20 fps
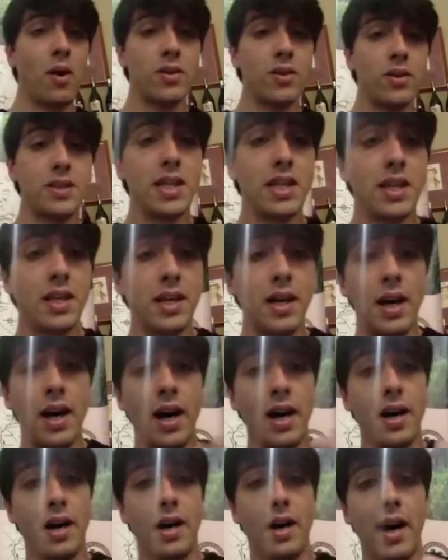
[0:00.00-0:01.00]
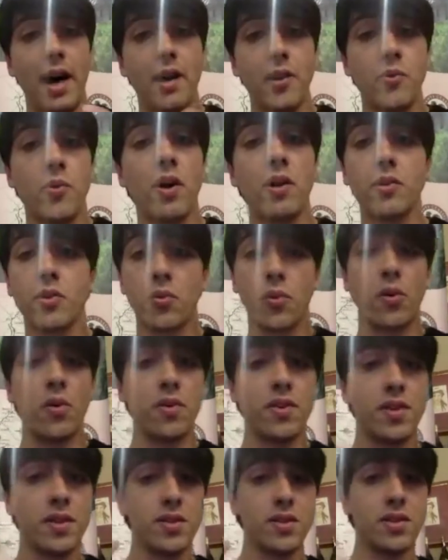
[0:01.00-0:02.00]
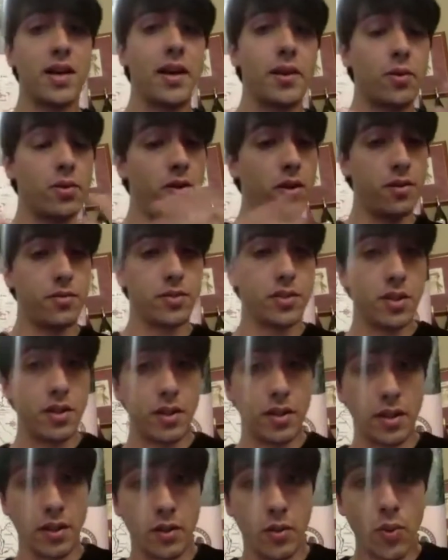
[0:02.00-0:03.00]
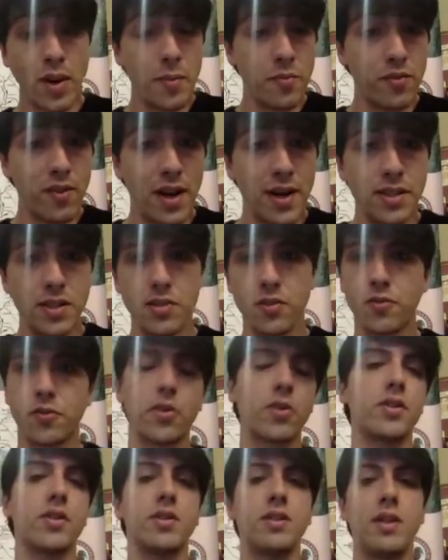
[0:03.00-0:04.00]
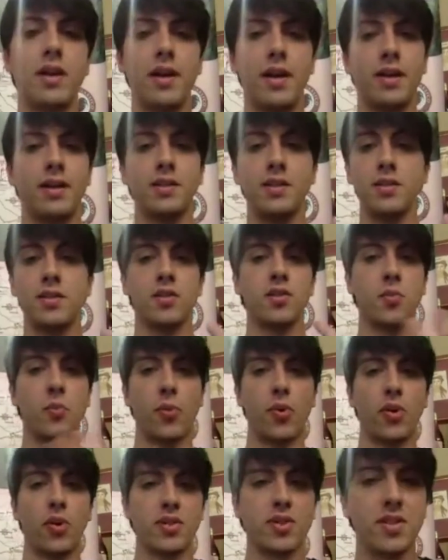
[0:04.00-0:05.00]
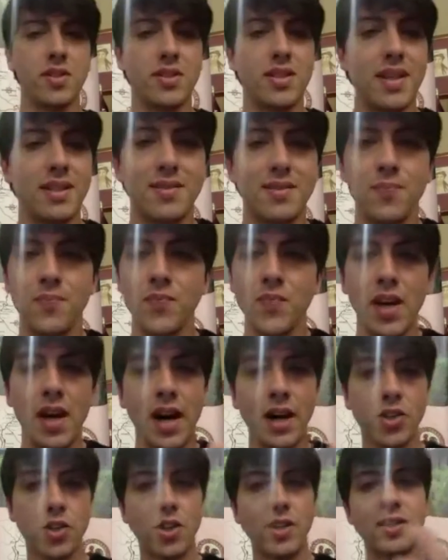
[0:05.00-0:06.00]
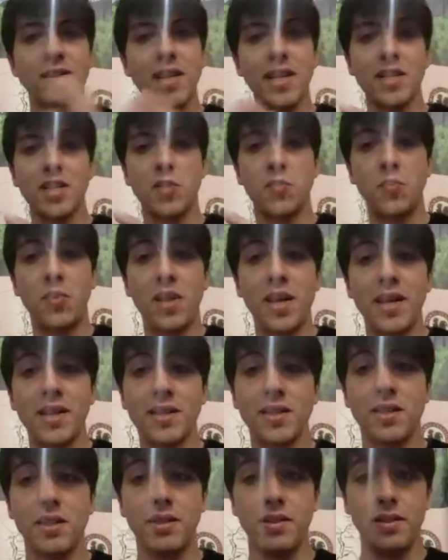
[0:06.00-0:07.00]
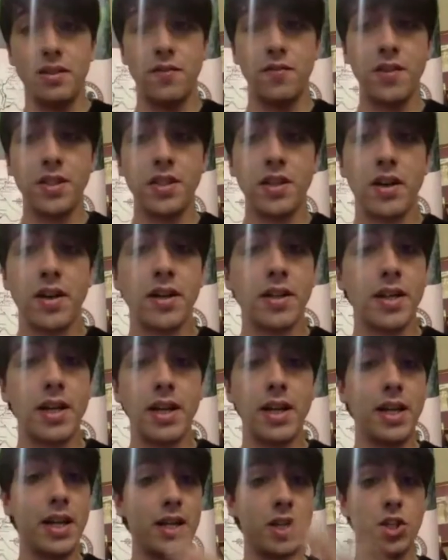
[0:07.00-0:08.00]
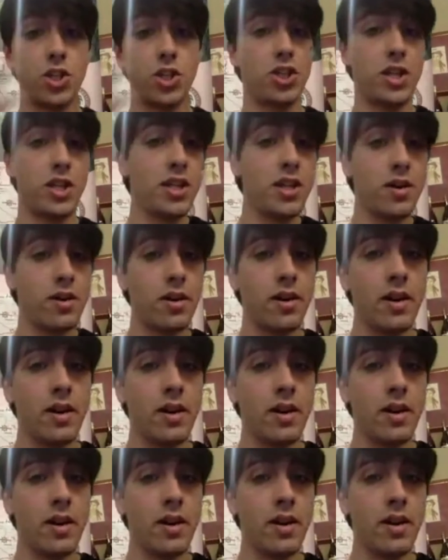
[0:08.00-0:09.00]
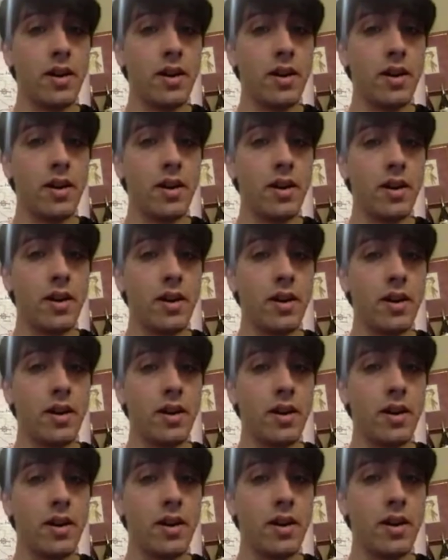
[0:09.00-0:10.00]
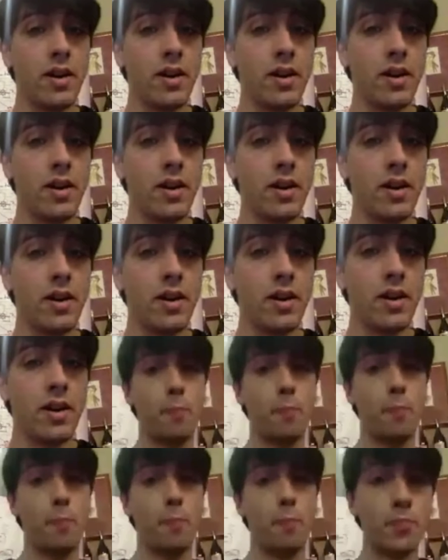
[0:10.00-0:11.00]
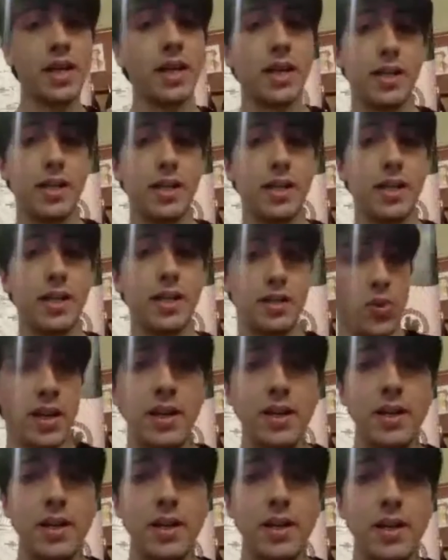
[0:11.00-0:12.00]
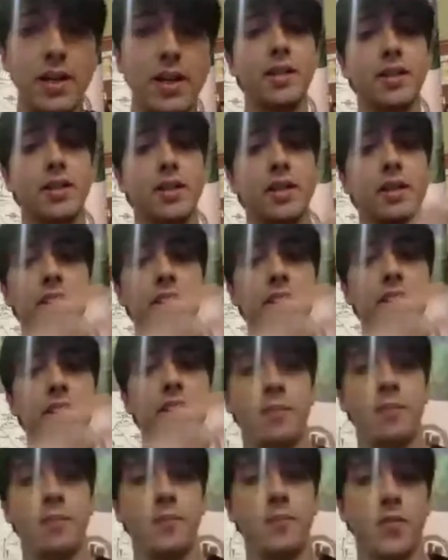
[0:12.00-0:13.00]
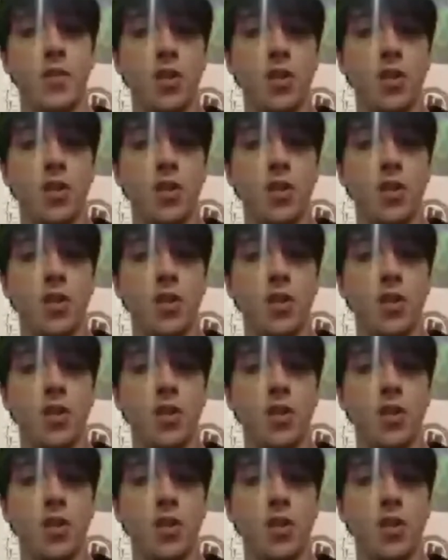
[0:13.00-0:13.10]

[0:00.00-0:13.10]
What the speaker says: the annual growth cycle of the grapevines. Of course, this is a process that actually takes place in the vineyard each year, and it actually begins with the bud break in the spring, and it usually